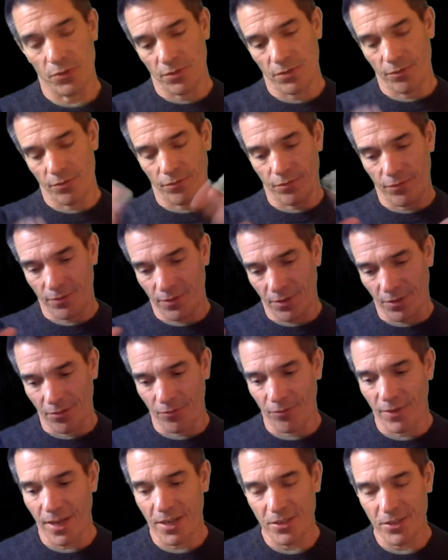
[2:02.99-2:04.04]
of
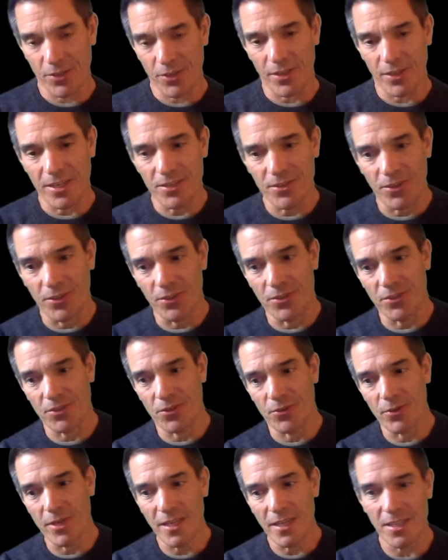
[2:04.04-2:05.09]
flashy things on the
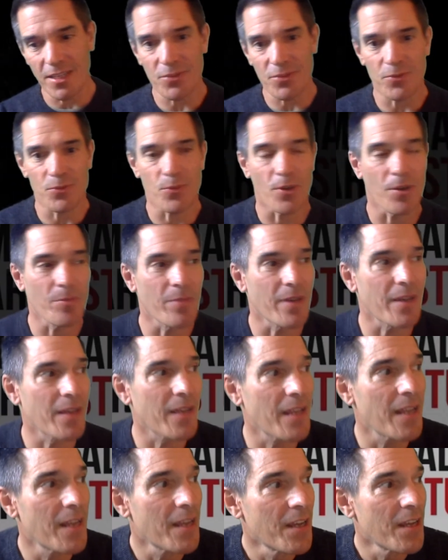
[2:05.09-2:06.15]
screen. This was one of
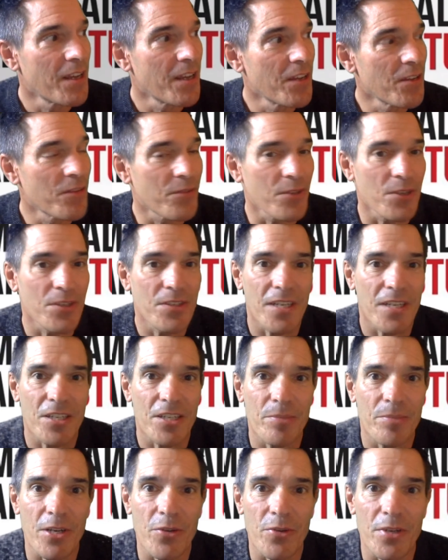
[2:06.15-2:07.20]
my first
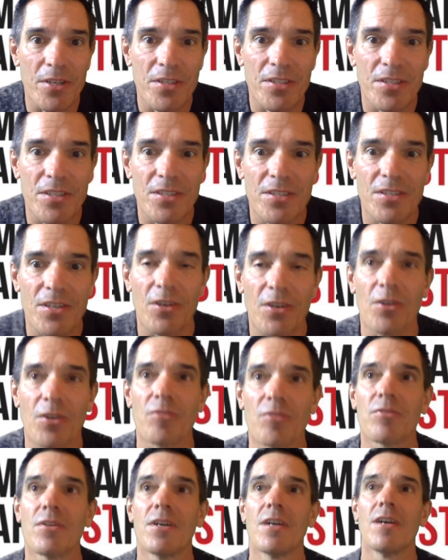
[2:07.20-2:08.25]
experiences
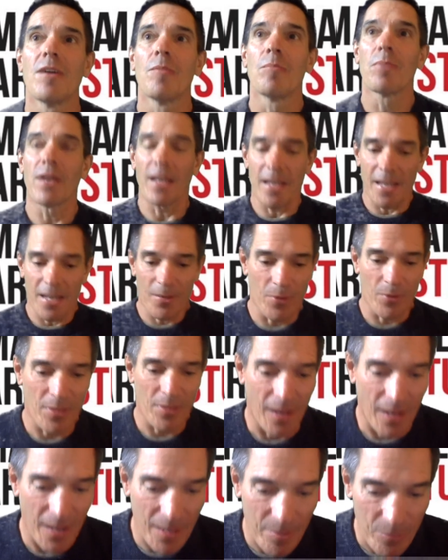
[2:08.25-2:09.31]
of playing with
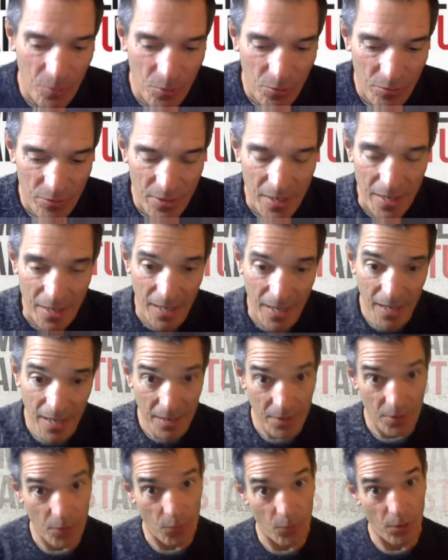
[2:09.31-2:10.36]
iMovie, and I had
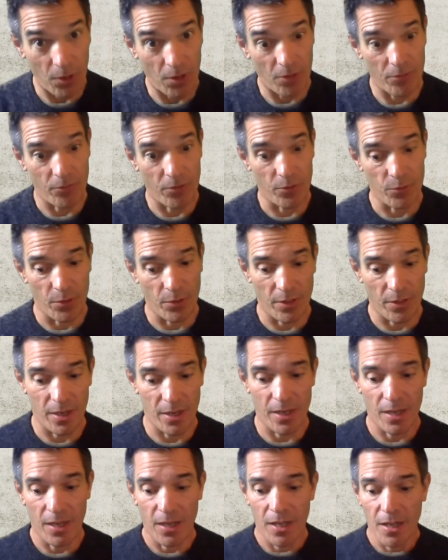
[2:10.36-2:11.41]
a whole lot of fun with it.
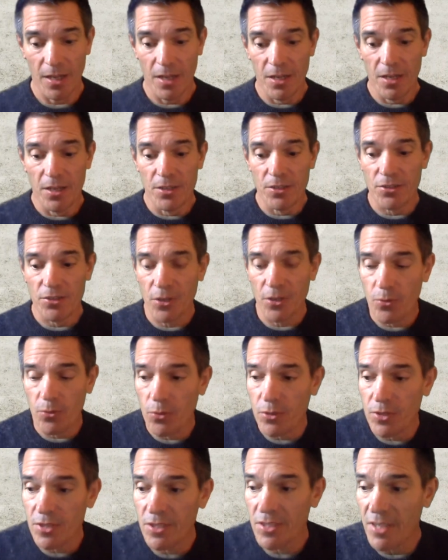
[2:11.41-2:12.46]

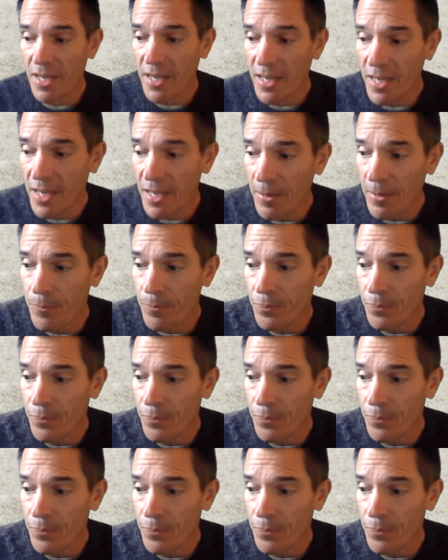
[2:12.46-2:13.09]
So today,